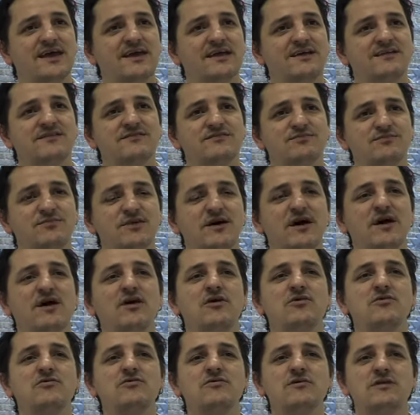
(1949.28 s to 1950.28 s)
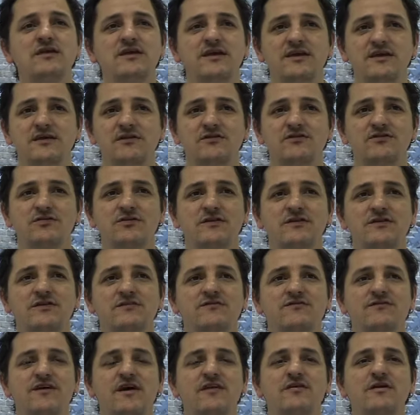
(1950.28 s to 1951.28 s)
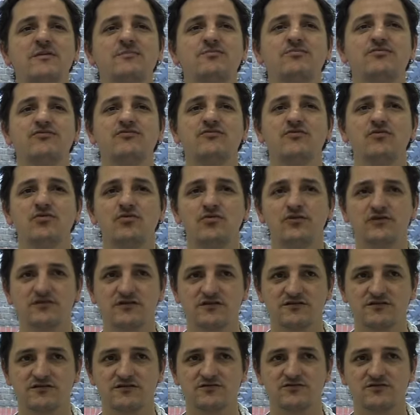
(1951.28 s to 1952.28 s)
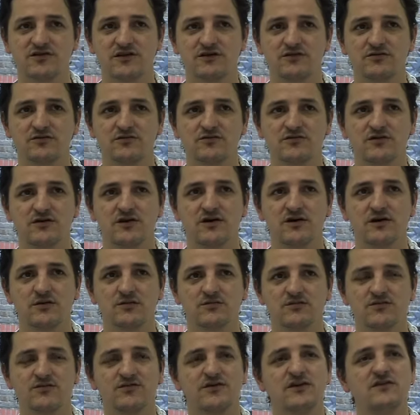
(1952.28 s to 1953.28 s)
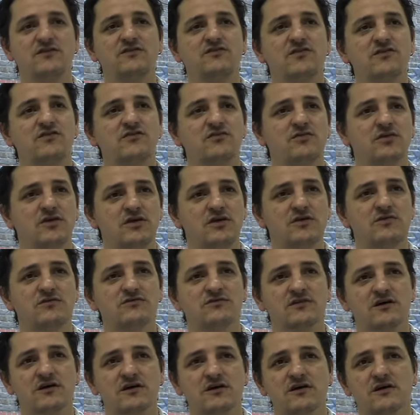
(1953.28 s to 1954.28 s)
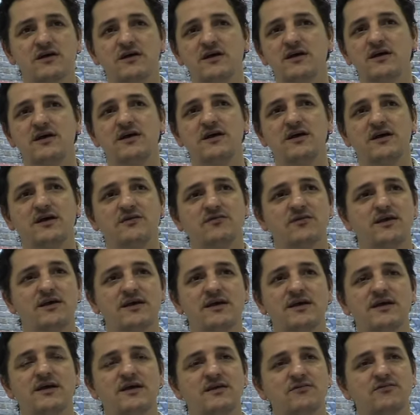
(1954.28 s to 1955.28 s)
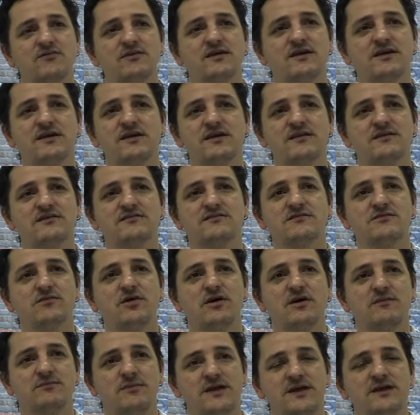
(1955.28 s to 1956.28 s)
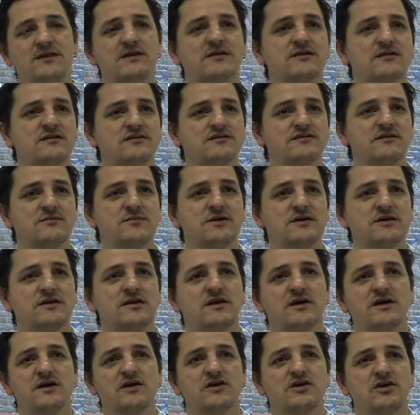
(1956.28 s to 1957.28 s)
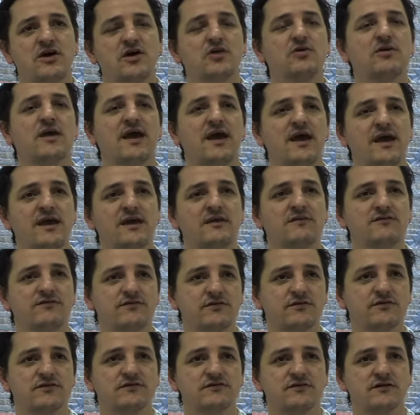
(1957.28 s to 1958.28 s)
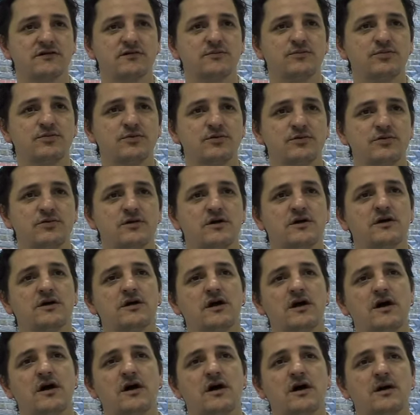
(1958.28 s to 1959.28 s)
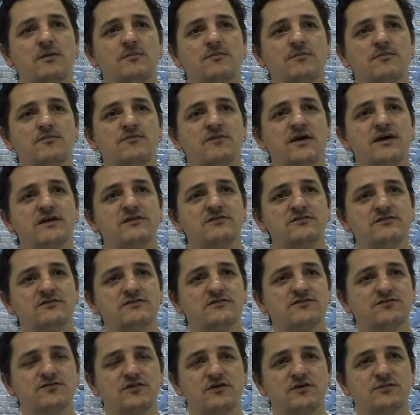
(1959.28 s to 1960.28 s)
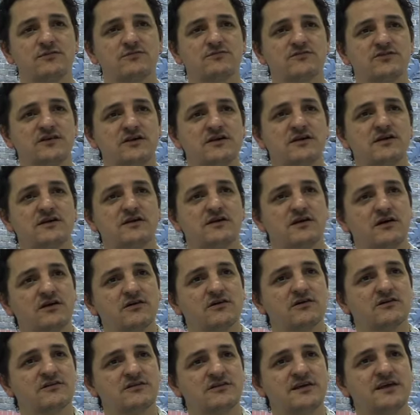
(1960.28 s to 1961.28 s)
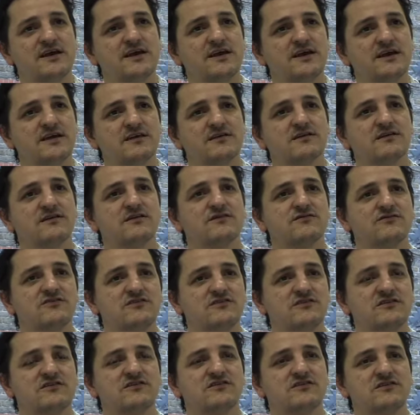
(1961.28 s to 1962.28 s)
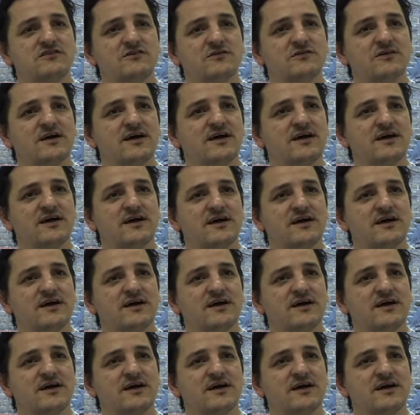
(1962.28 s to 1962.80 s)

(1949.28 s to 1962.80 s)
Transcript: is only useful in the very broadest of general terms. For an individual user, it really is quite meaningless. I mean, cocaine, for example, ranges from drinking coca tea in a kind of traditional,